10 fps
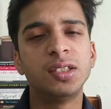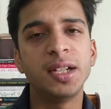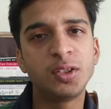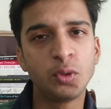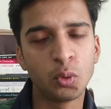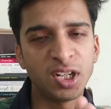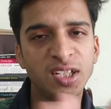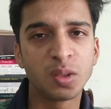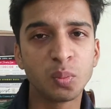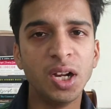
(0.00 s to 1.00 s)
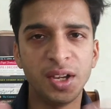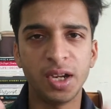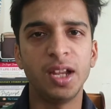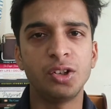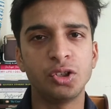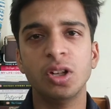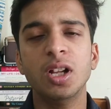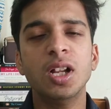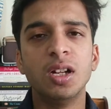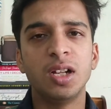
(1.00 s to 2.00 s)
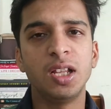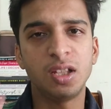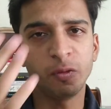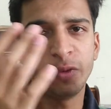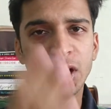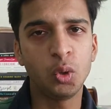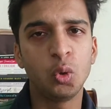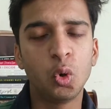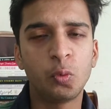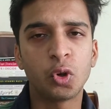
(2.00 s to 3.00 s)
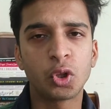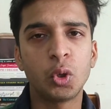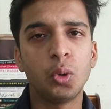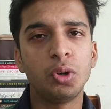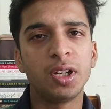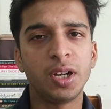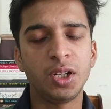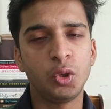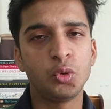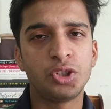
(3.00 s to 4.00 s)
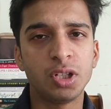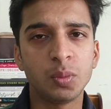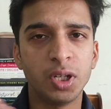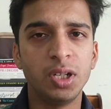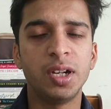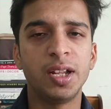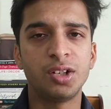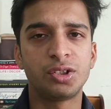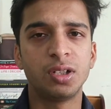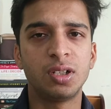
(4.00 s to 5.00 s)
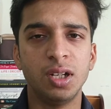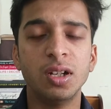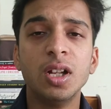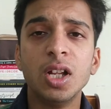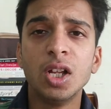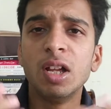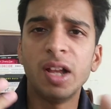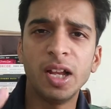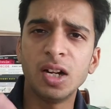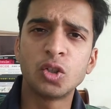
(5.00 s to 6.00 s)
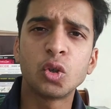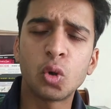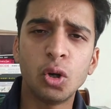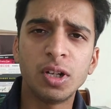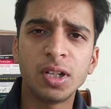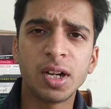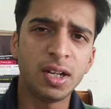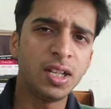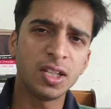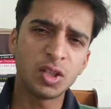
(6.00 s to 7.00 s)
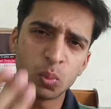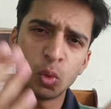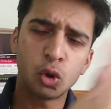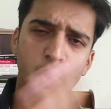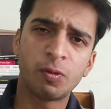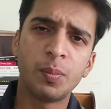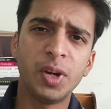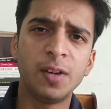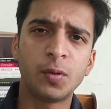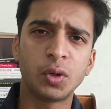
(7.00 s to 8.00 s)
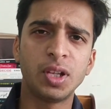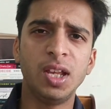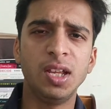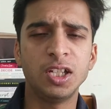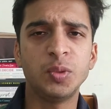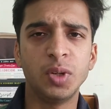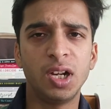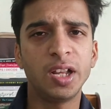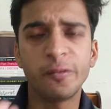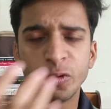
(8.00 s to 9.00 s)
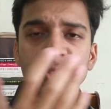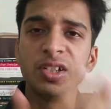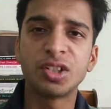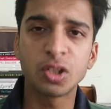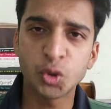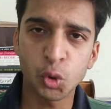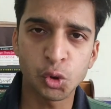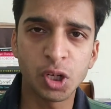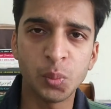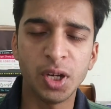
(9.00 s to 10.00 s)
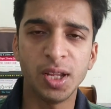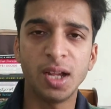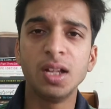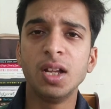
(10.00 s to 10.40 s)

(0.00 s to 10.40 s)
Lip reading: That's known as the multi-directional. Like, when you go for the content writing, you see a multi-directional thing. And also, content writing is more of a made for the engagement. Like, if you consider social media,